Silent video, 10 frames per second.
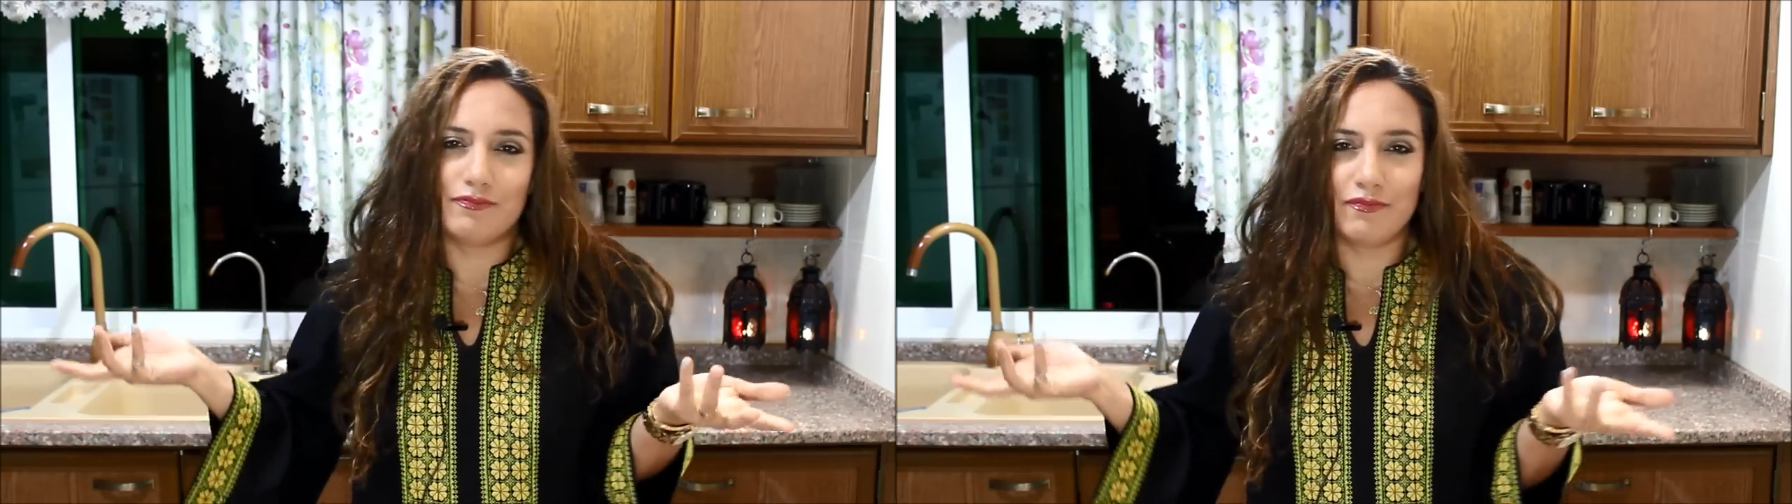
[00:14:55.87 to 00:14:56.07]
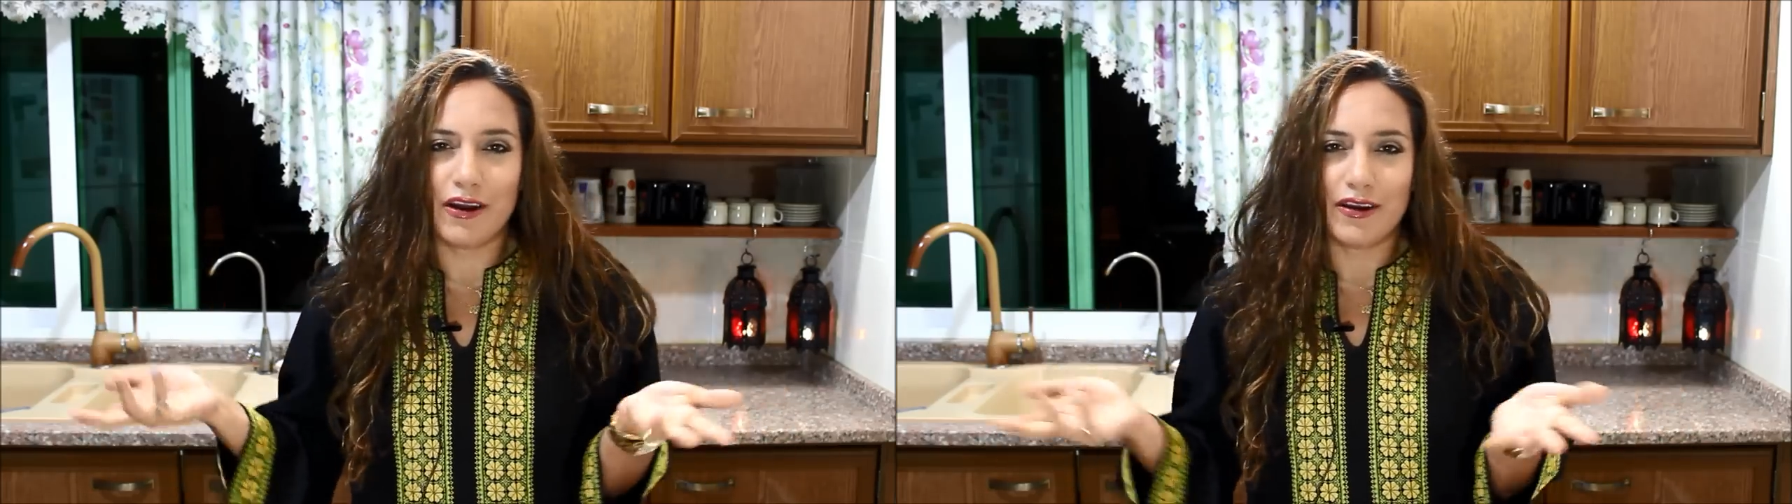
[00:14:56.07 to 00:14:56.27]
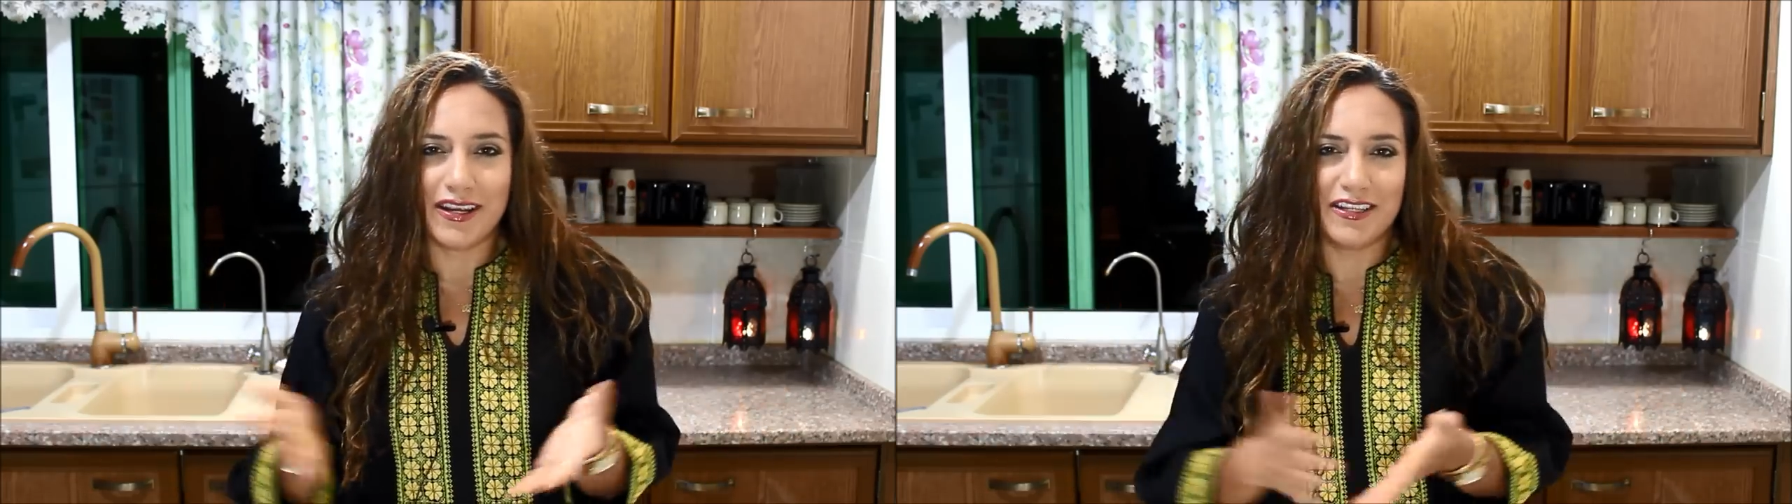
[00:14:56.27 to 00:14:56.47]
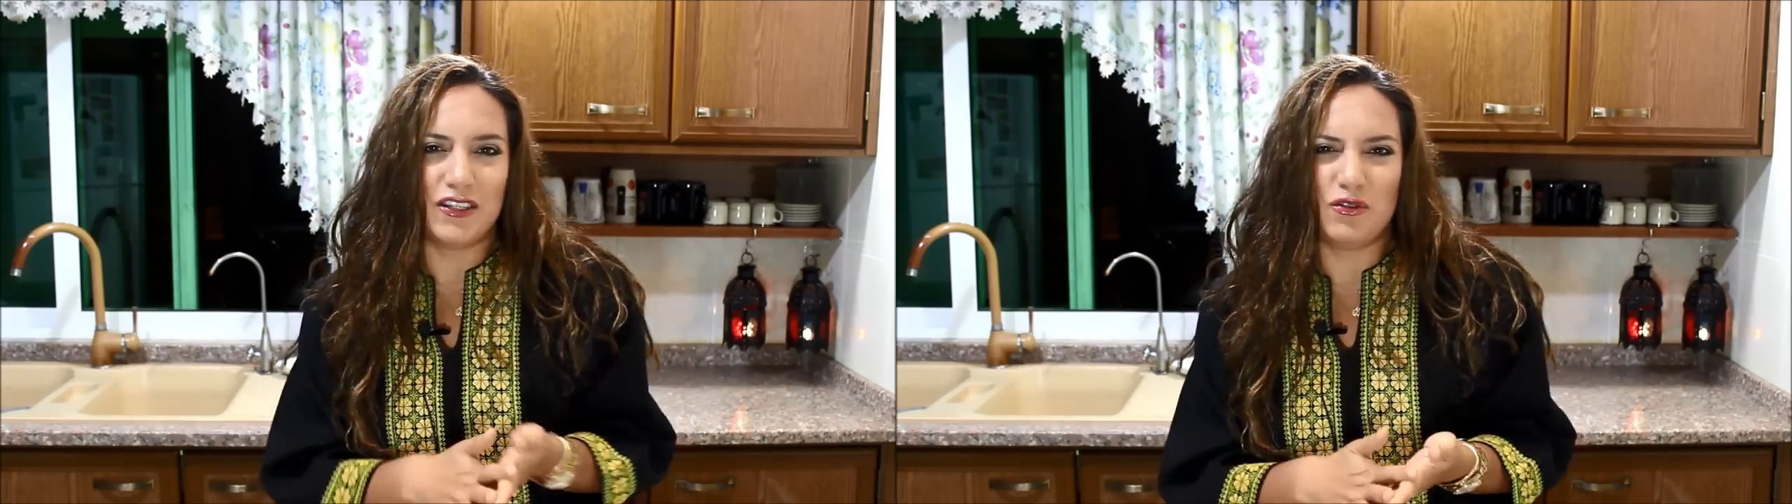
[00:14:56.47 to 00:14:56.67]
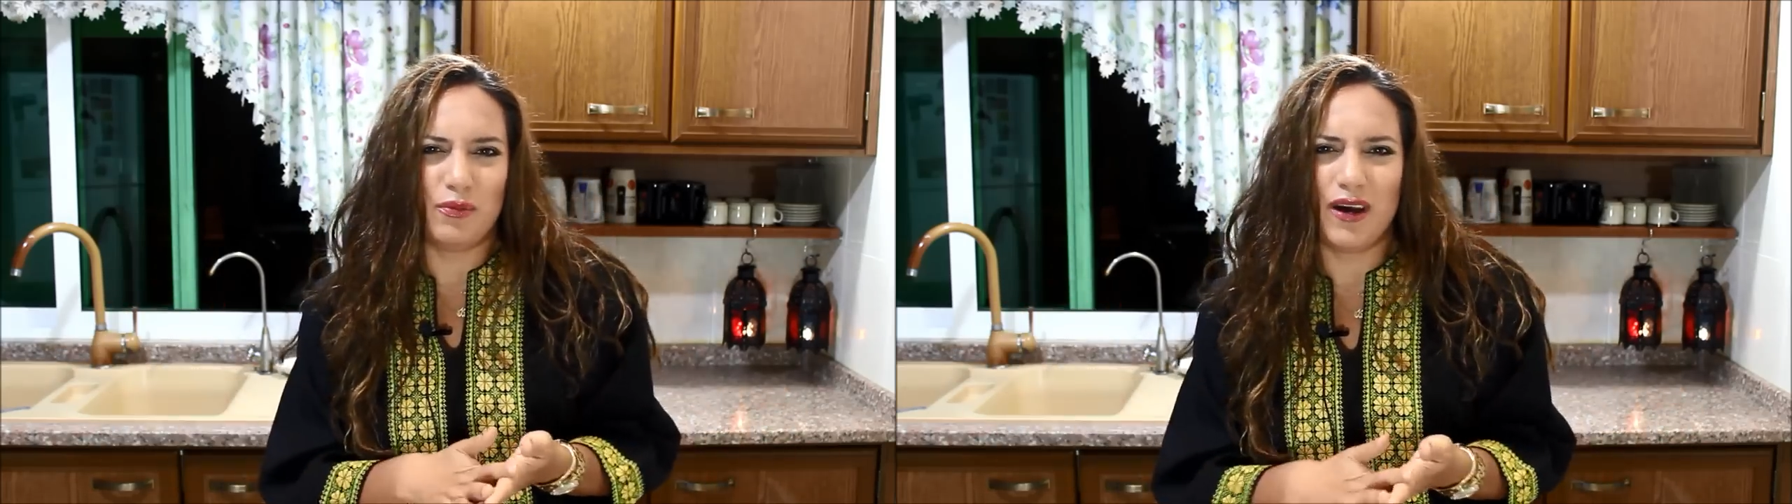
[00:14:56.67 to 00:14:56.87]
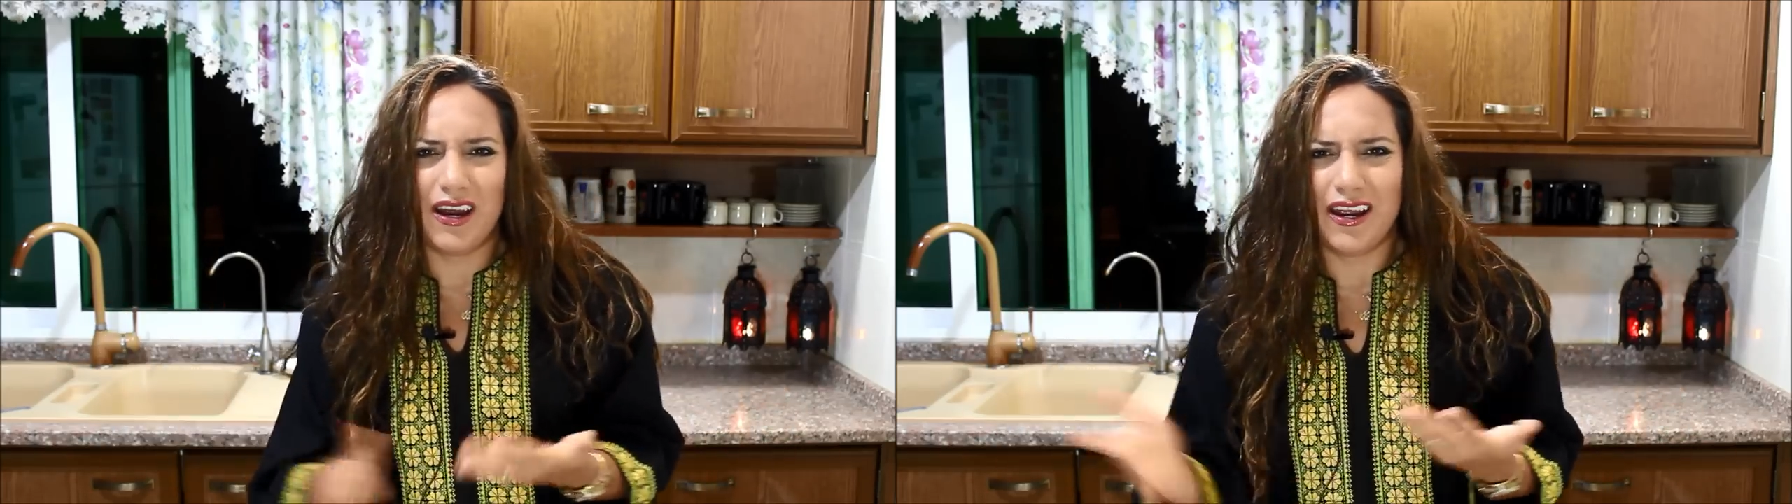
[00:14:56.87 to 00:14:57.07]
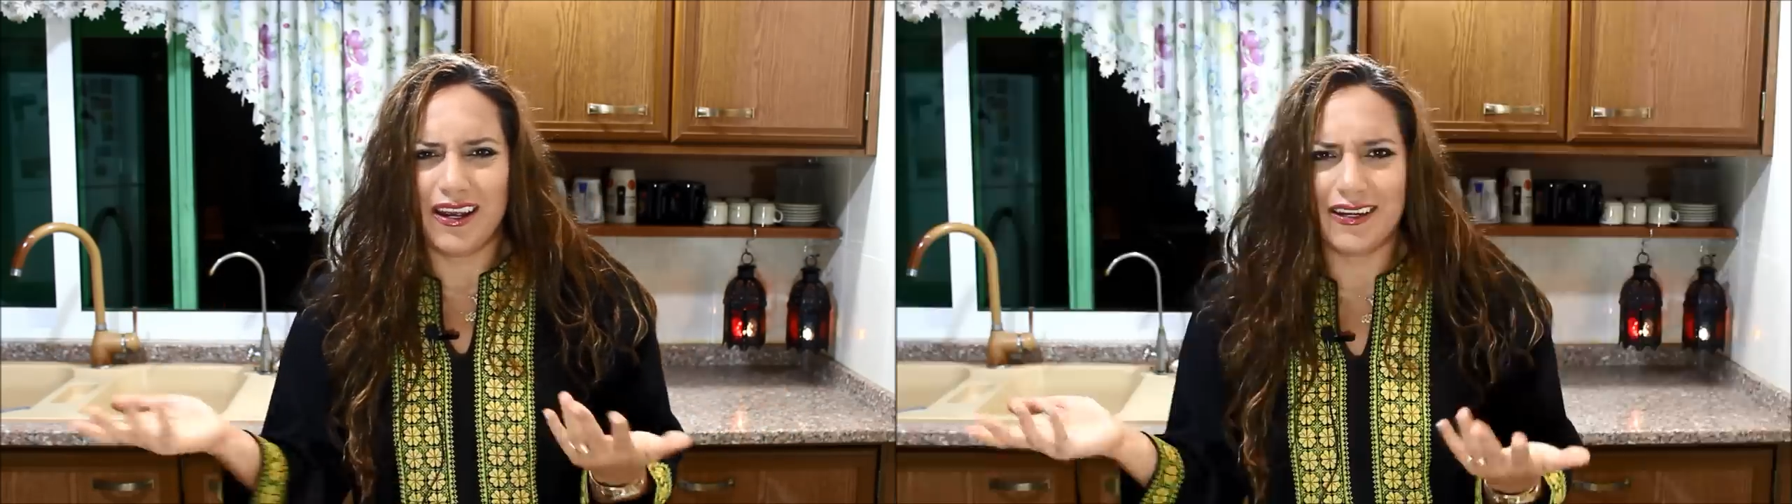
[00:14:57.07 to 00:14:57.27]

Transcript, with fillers: very easy to buy